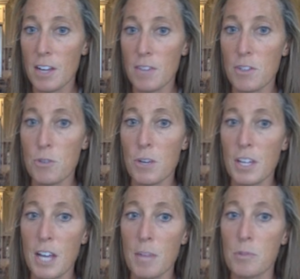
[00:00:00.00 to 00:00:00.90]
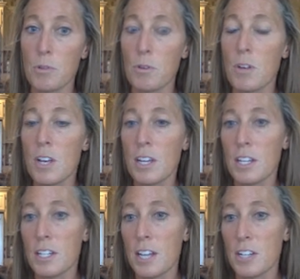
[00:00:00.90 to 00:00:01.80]
of the joint capsule. It
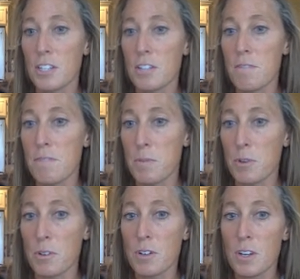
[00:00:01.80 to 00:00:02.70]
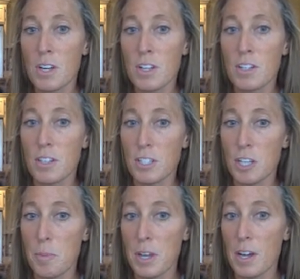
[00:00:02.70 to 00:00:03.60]
attaches the femur to the
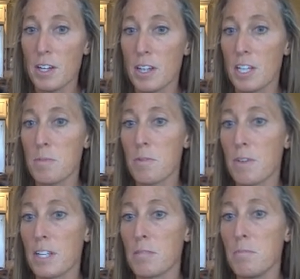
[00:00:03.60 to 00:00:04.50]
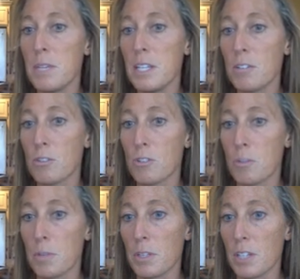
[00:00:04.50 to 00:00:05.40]
tibia, and it provides medial
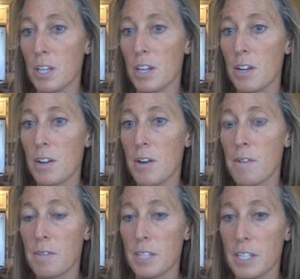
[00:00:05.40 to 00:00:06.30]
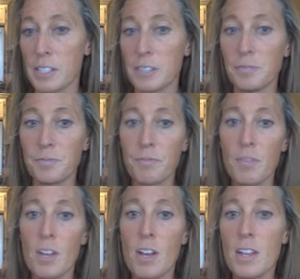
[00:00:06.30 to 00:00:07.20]
stability right here.
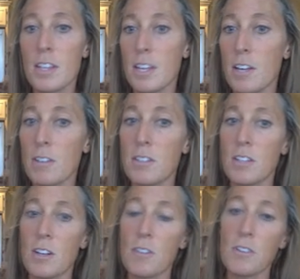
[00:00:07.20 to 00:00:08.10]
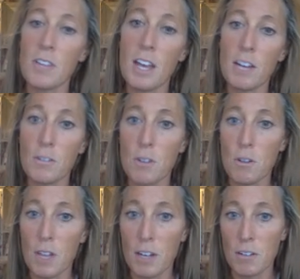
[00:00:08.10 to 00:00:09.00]
The LCL, the lateral
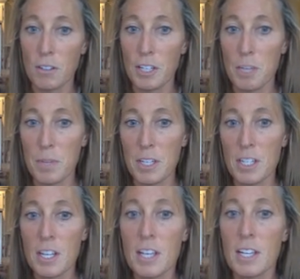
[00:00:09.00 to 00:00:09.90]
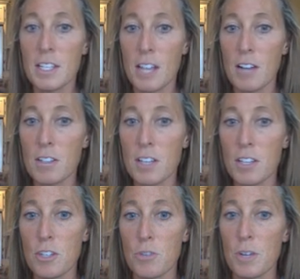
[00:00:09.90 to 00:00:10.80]
collateral ligament, is outside
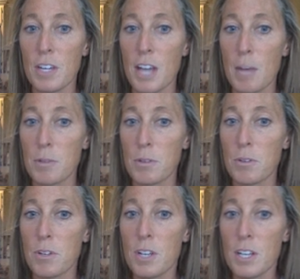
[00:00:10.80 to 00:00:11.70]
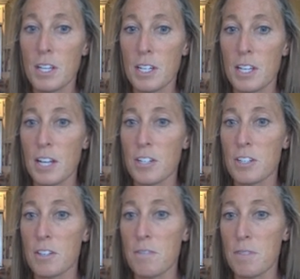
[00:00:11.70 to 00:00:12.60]
the joint capsule and attaches
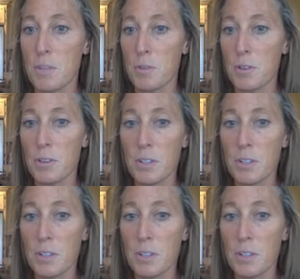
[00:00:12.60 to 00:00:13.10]
the femur